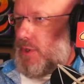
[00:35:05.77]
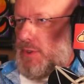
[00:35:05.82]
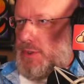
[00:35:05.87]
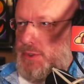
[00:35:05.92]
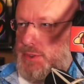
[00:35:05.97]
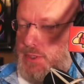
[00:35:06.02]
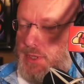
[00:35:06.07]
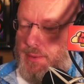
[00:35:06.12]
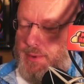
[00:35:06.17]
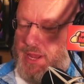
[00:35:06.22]

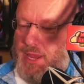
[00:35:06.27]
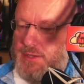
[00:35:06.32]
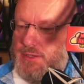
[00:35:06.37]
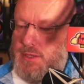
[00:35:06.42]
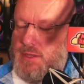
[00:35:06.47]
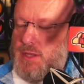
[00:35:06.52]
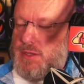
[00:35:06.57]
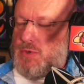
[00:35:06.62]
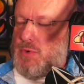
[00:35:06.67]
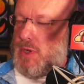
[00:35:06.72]
So let me ask you
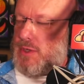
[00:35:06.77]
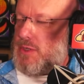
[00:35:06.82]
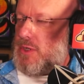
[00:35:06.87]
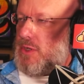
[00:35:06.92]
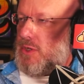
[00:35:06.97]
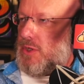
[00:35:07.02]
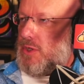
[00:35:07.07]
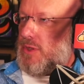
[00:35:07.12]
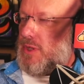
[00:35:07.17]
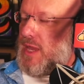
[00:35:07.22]
this question.
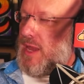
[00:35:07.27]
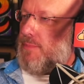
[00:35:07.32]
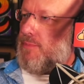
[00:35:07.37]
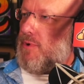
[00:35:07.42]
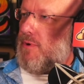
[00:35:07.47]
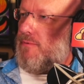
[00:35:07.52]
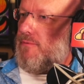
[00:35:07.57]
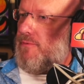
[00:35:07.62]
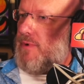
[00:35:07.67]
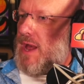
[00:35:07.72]
Did they
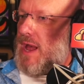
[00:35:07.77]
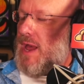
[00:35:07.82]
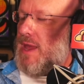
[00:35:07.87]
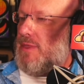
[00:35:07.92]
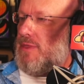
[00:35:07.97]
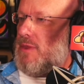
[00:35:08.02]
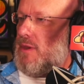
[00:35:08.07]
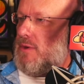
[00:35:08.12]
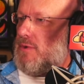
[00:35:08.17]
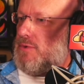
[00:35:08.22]

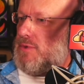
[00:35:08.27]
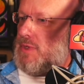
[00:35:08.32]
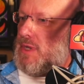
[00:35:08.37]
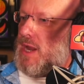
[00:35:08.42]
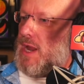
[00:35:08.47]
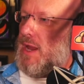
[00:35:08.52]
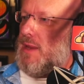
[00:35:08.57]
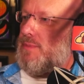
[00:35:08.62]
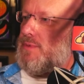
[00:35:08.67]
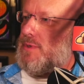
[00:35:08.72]
provide those
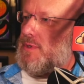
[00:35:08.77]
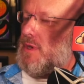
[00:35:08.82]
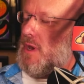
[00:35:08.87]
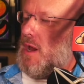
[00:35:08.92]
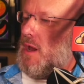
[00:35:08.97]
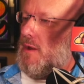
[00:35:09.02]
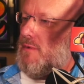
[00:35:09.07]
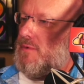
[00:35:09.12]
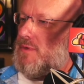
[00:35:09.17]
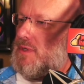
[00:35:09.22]
types
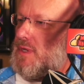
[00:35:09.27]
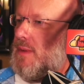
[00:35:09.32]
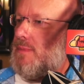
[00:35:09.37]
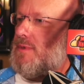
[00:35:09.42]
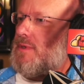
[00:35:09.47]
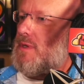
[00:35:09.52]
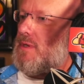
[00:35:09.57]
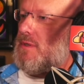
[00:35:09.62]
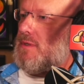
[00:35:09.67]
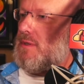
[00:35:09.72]
of
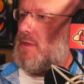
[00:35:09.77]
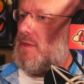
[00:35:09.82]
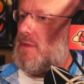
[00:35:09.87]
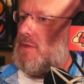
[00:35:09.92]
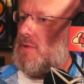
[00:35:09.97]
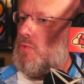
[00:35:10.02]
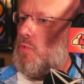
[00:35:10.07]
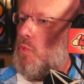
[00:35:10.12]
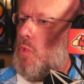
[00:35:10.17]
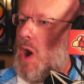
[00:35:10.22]

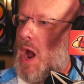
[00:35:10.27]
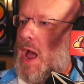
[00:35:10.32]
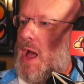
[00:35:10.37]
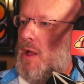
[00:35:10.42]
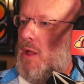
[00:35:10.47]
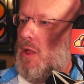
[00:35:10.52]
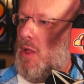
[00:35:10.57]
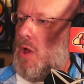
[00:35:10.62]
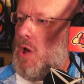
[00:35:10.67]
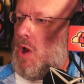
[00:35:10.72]
substances
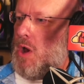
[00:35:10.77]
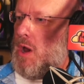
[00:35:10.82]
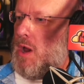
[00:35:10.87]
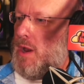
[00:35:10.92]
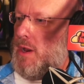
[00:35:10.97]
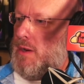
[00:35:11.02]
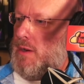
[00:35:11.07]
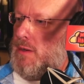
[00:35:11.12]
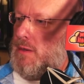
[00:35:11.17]
while on